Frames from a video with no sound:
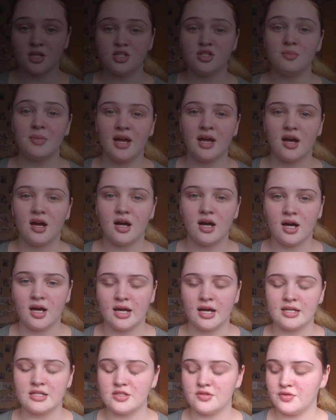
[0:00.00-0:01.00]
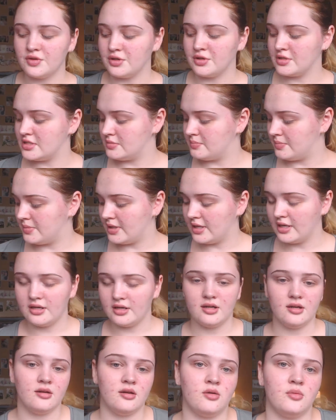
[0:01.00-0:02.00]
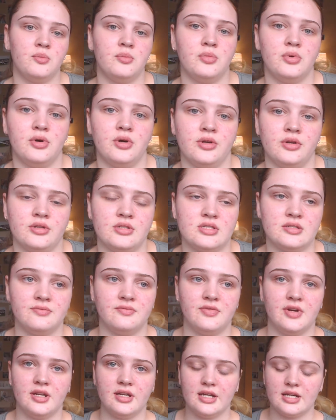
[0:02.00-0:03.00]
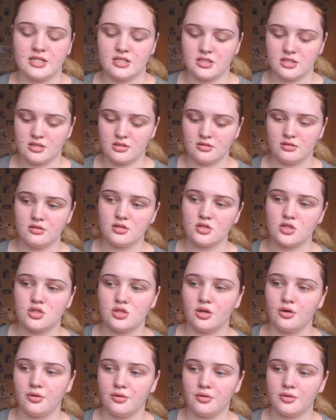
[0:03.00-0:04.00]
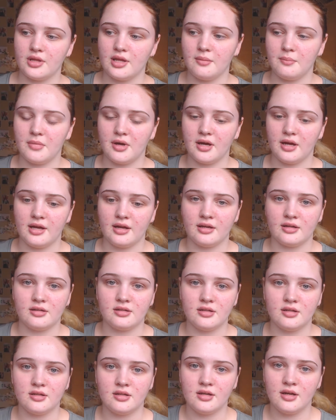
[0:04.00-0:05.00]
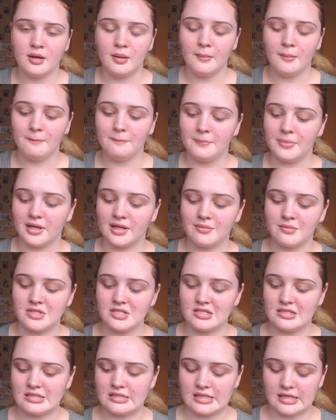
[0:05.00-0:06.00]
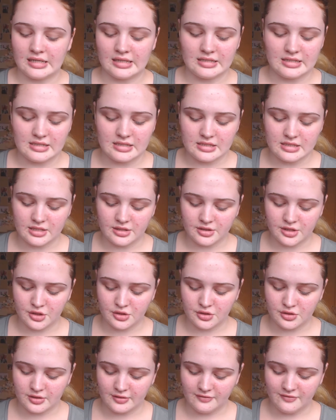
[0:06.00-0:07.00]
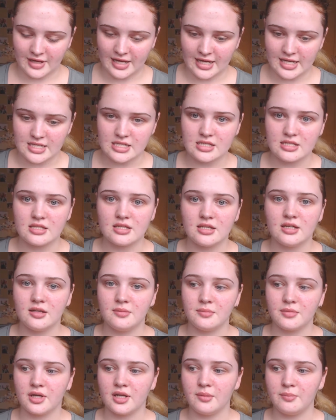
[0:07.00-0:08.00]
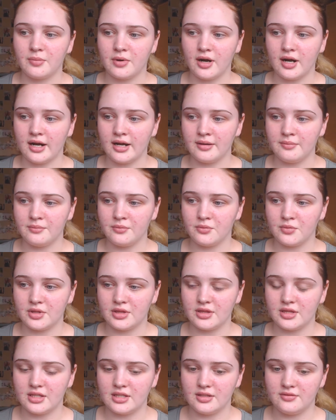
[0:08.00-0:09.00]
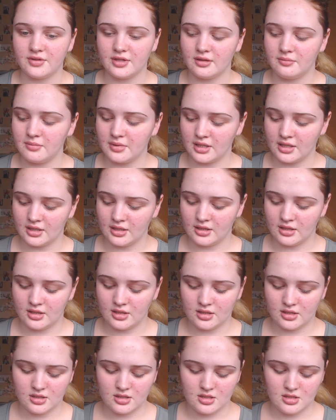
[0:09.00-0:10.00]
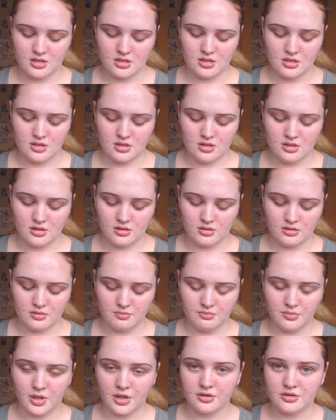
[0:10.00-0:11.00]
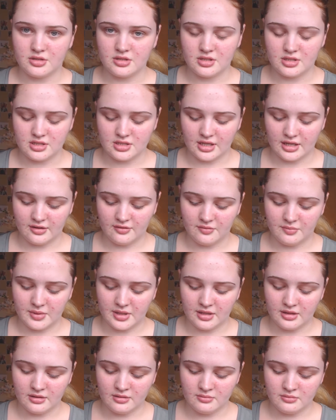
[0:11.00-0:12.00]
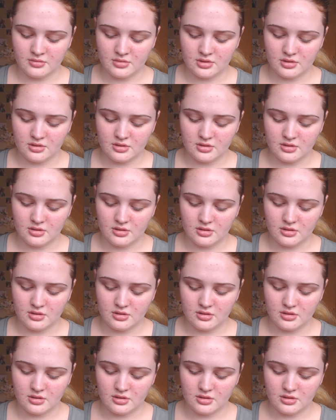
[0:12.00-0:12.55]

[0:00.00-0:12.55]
I'm going to do my eyes first, but I'll put on some foundation so that my blemishes aren't staring me on the face. I'm going to prime with the Nivea Men post-shave balm.